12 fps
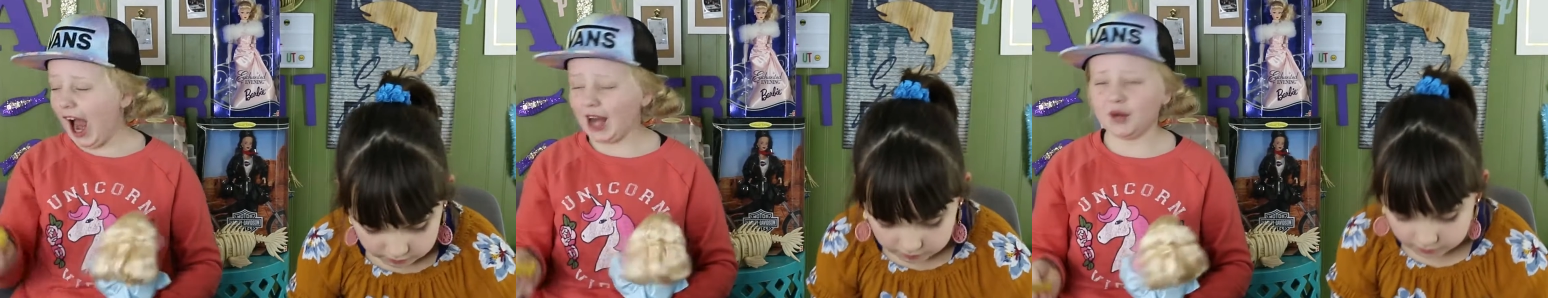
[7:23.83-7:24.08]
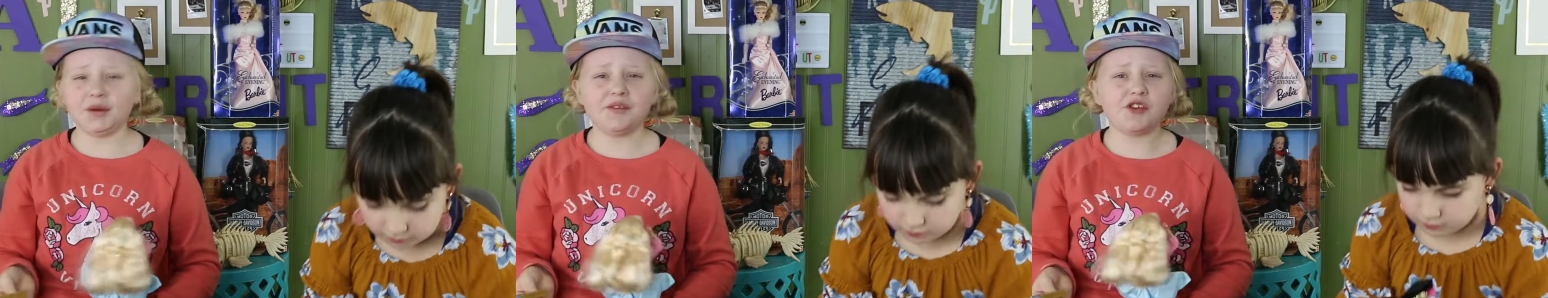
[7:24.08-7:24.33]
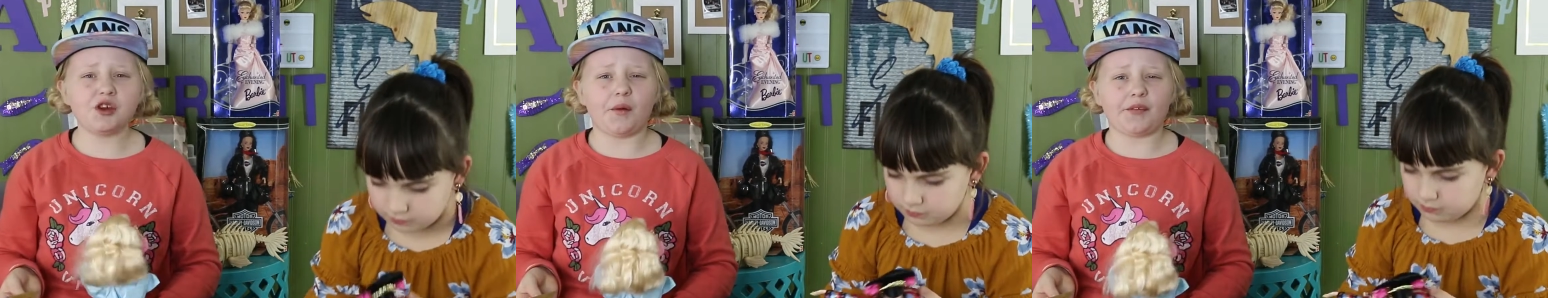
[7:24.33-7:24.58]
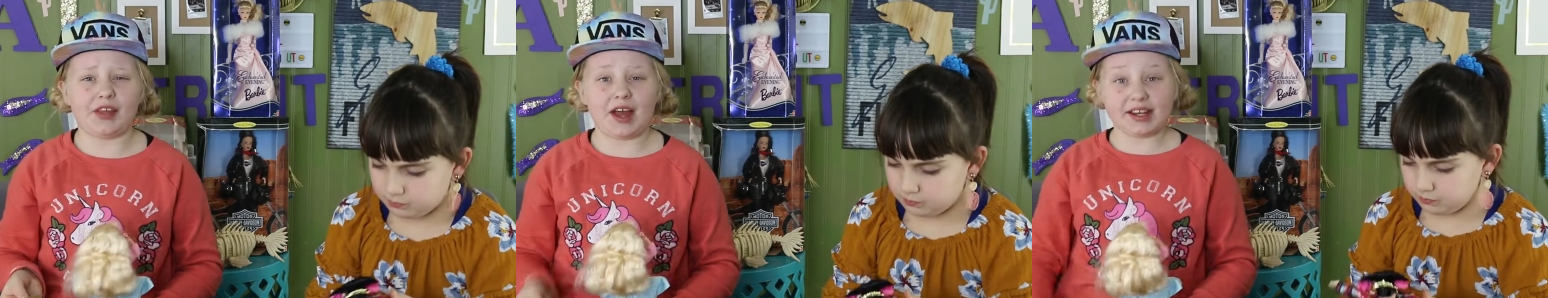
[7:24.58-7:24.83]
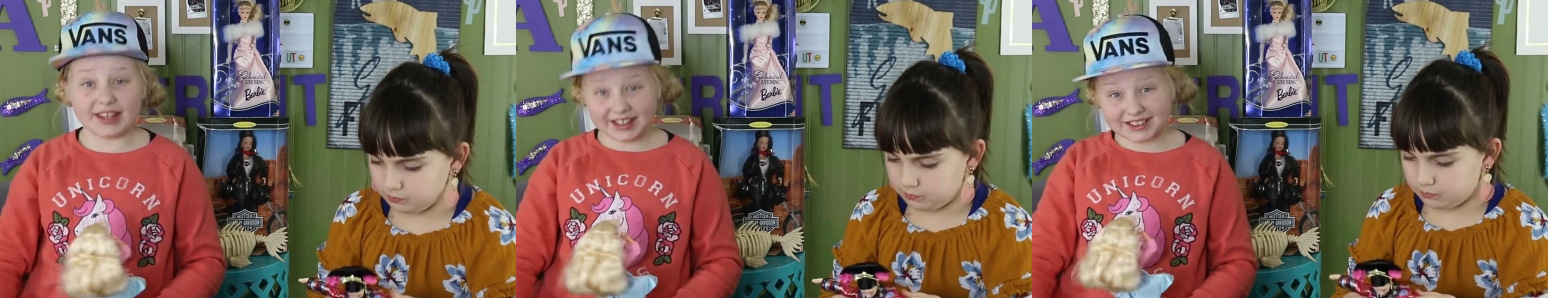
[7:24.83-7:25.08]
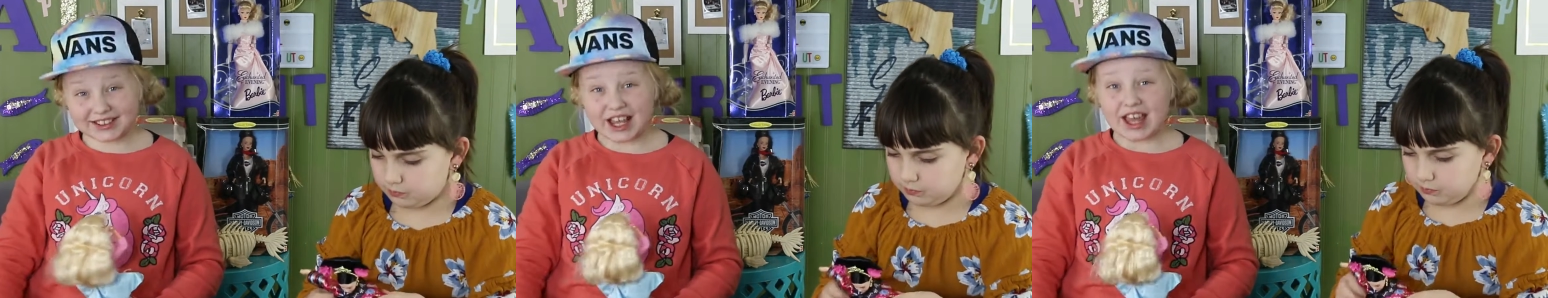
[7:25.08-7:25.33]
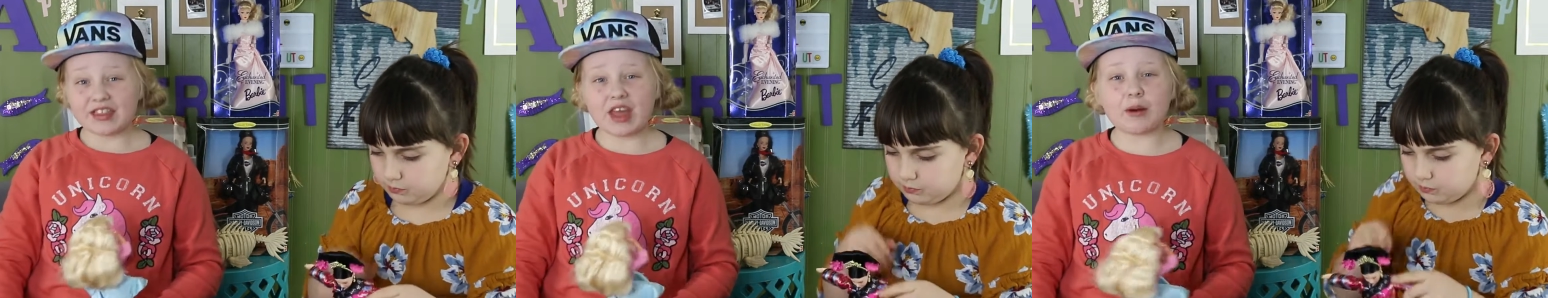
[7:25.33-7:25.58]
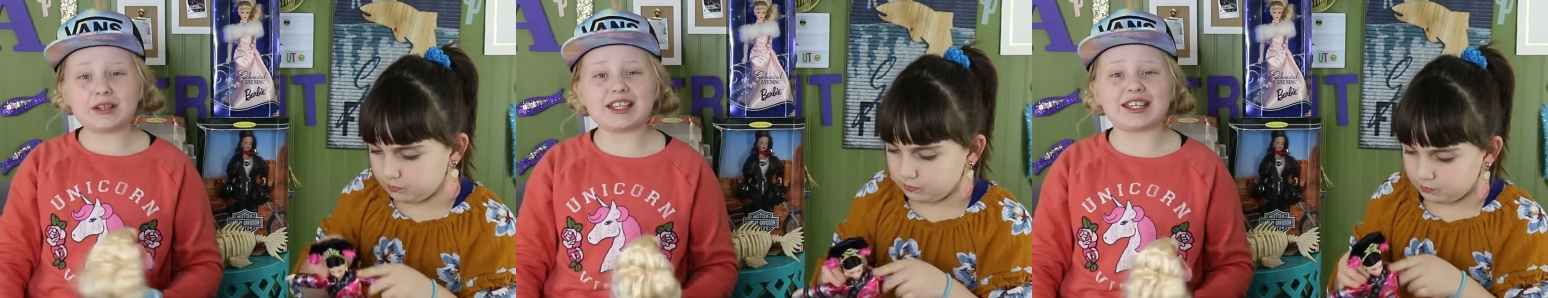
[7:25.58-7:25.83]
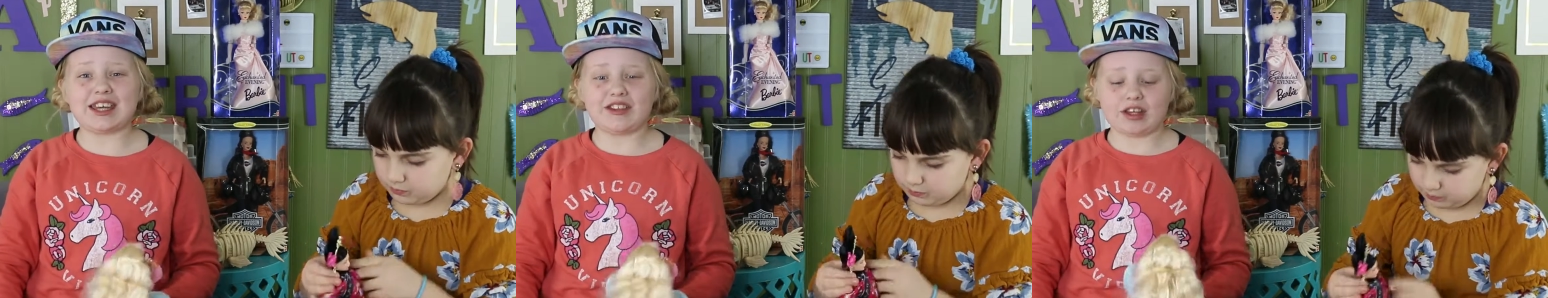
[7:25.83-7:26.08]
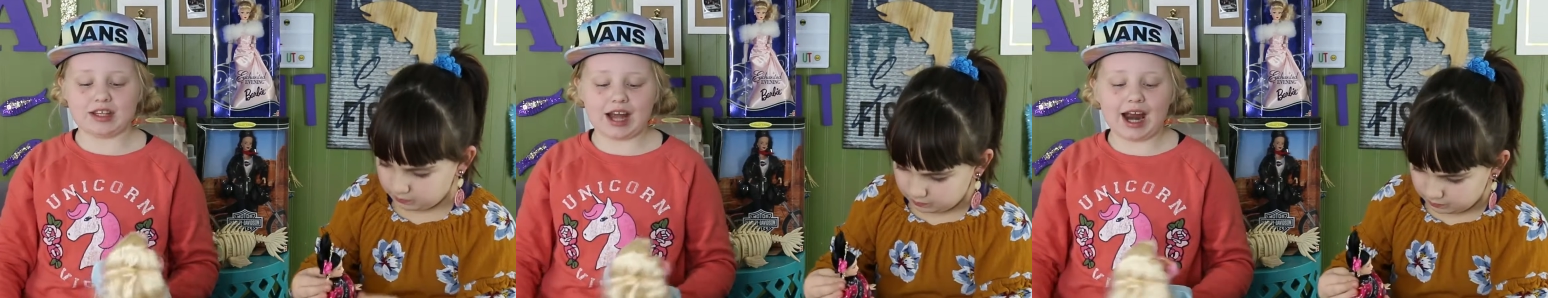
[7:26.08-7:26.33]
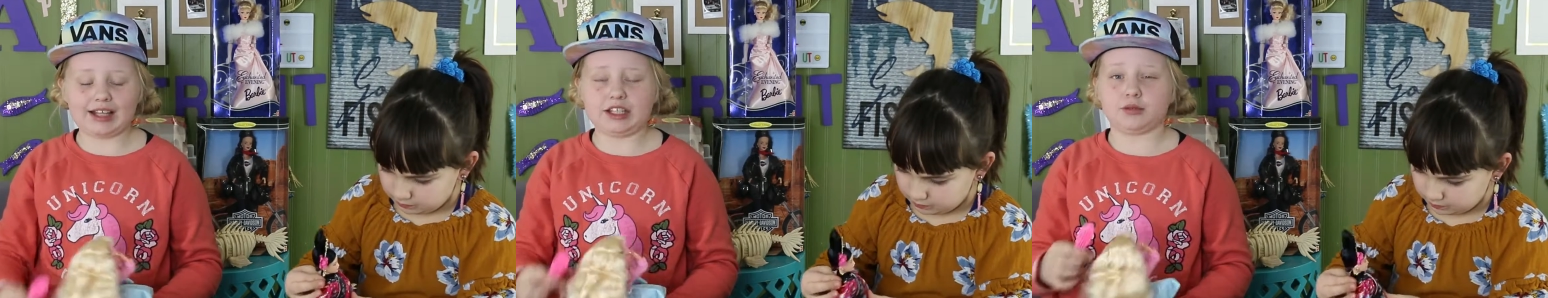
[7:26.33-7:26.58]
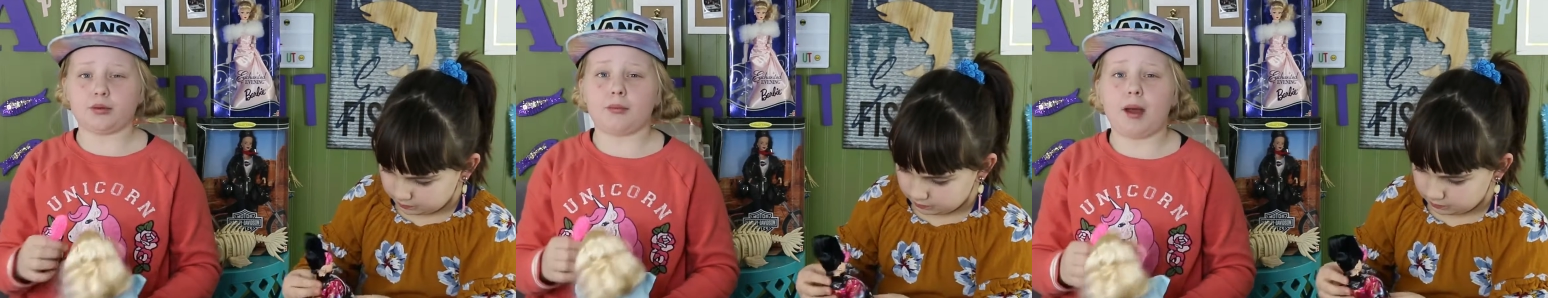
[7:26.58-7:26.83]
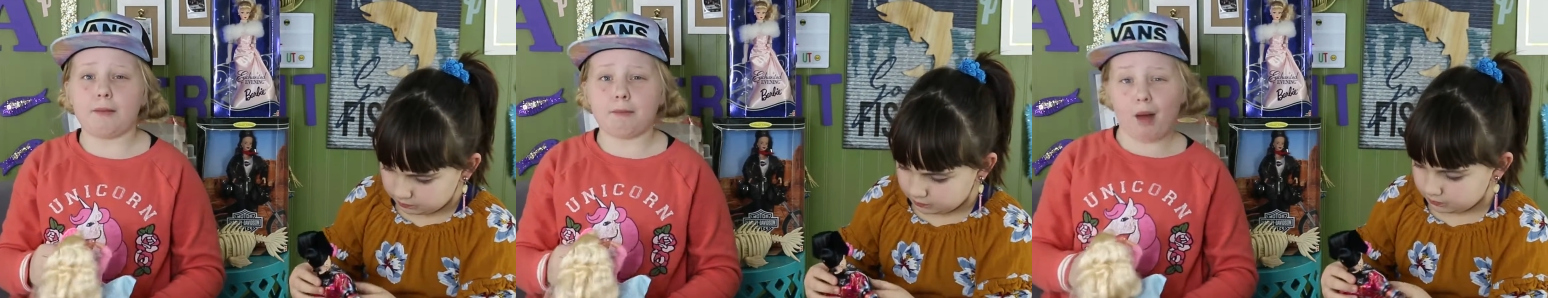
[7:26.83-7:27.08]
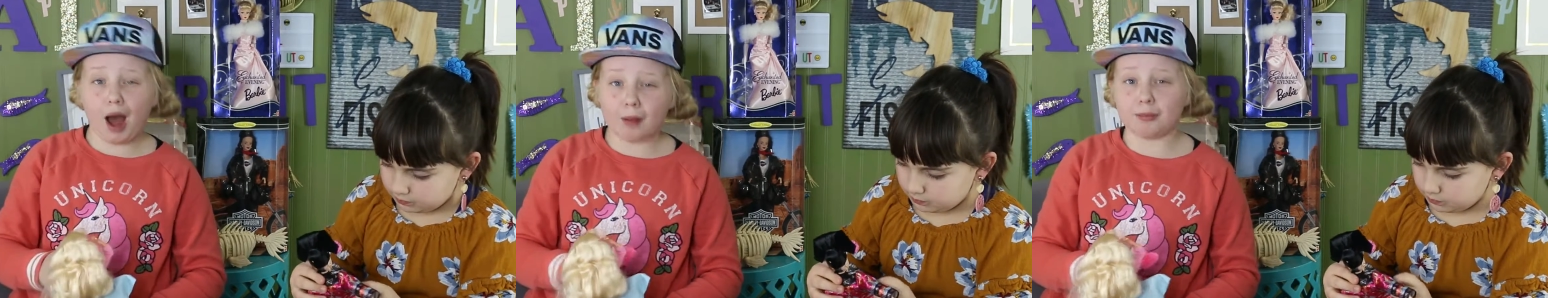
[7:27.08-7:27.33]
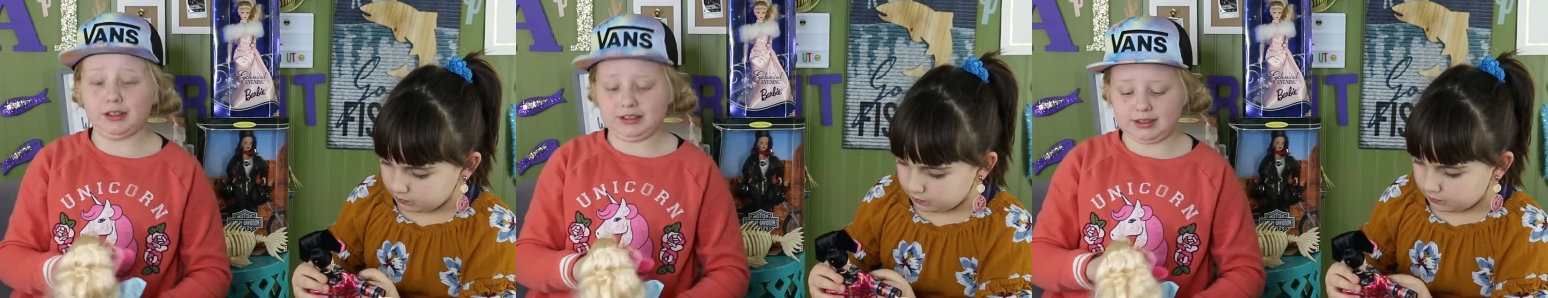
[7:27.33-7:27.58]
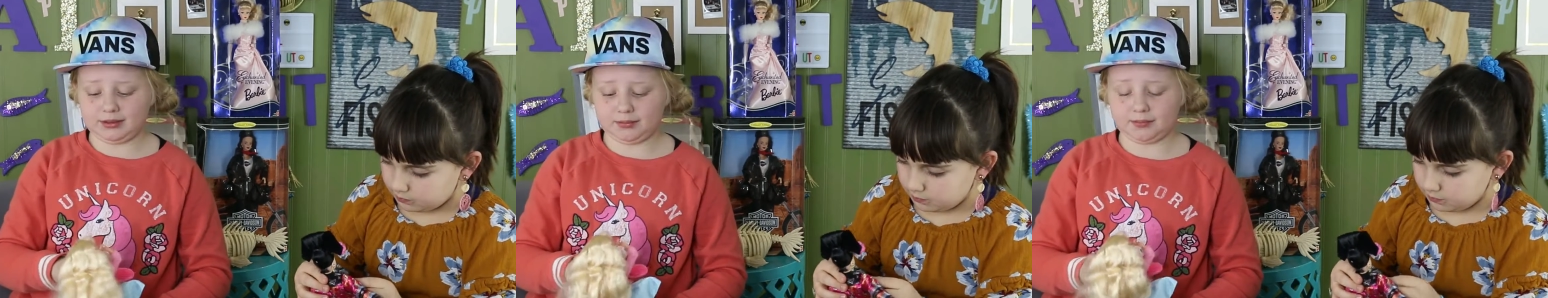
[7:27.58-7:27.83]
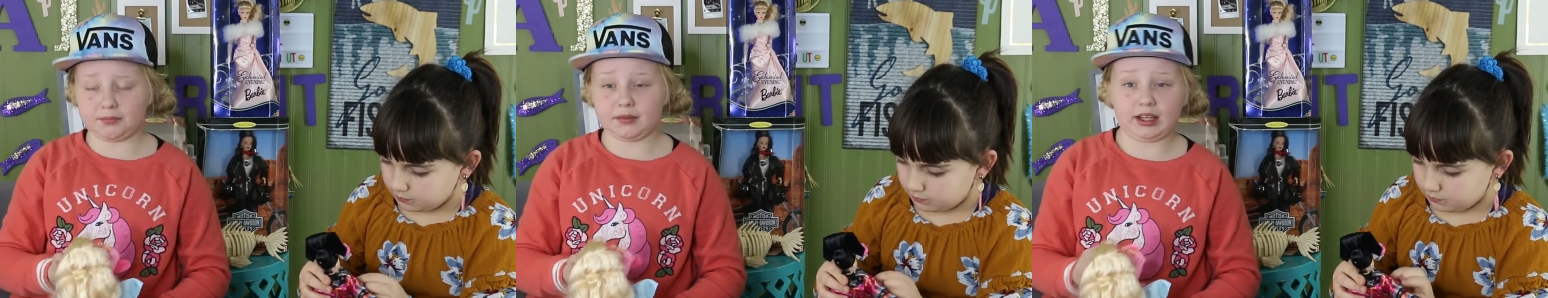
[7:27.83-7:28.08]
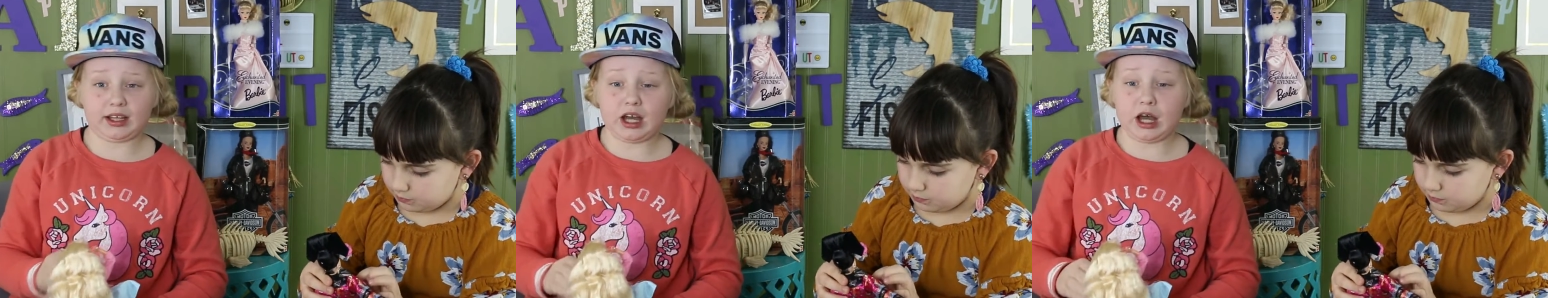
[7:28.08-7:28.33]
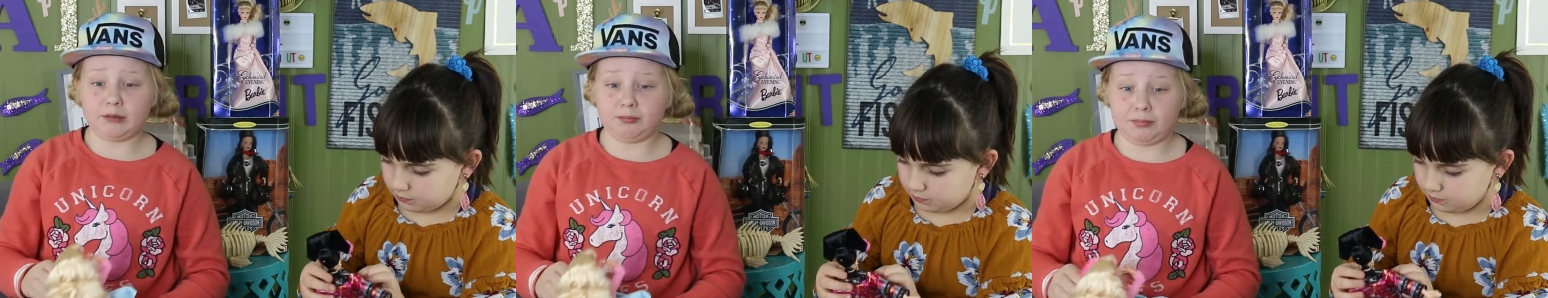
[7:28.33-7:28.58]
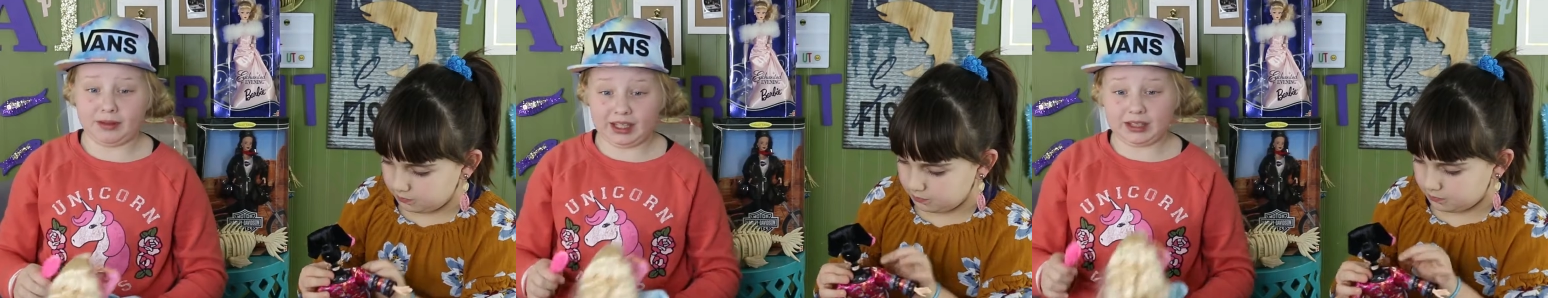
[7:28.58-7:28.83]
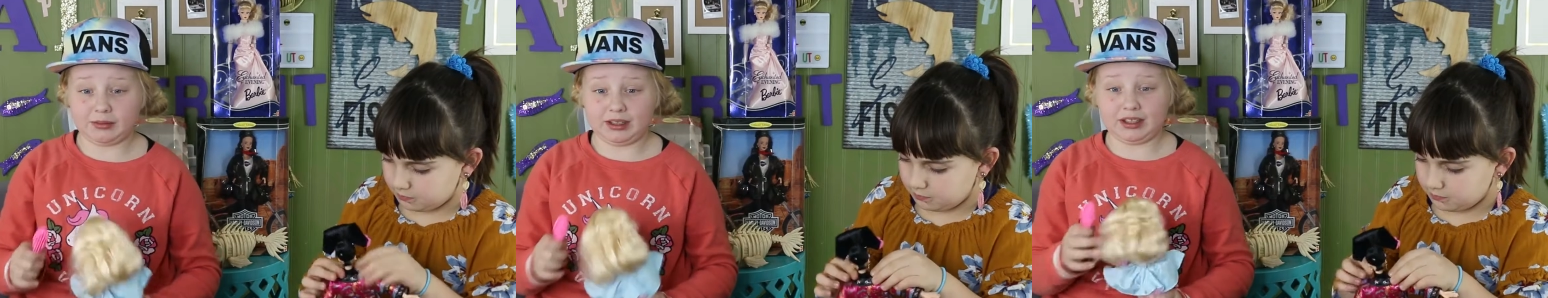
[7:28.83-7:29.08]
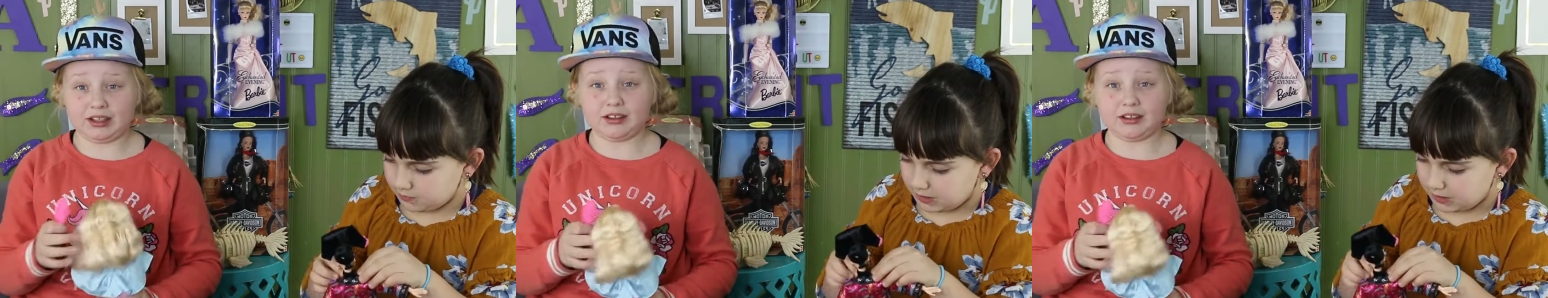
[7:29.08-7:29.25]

Speaker 1: I don't even know what that is. That was like in the 90s when my mom was like a baby.